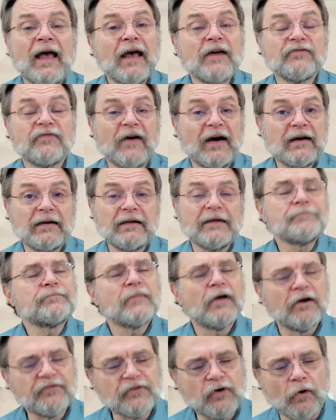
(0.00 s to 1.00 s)
And finally,
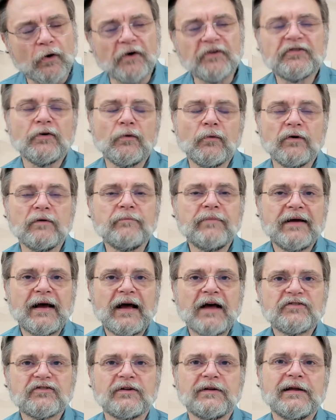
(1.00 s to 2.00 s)
of course, it wouldn't be
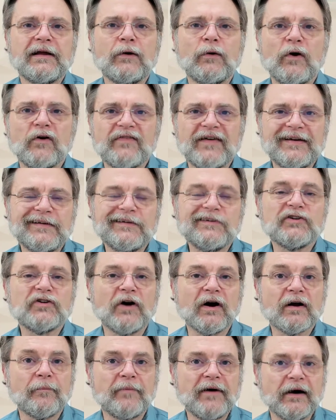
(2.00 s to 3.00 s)
Ask Leo if I didn't
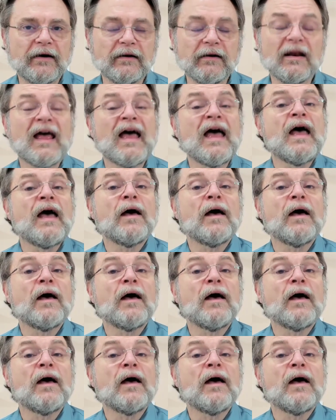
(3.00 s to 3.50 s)
talk about it.